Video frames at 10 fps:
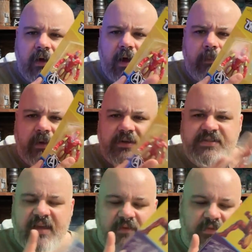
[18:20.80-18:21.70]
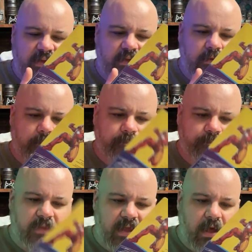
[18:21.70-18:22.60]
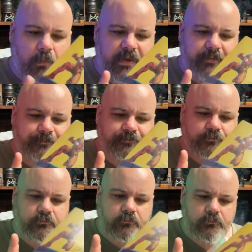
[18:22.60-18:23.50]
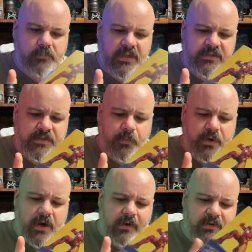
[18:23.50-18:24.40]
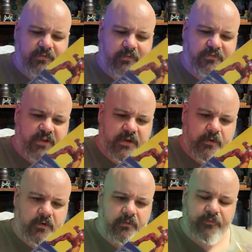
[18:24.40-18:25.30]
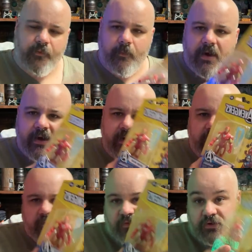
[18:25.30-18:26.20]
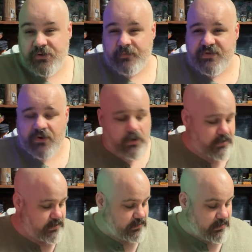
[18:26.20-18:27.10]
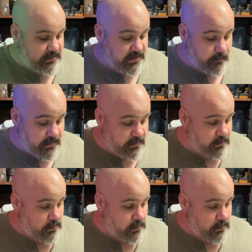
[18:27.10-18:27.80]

I'm gonna save the helmet to put it on a different figure for my version of Stark in Gimmick.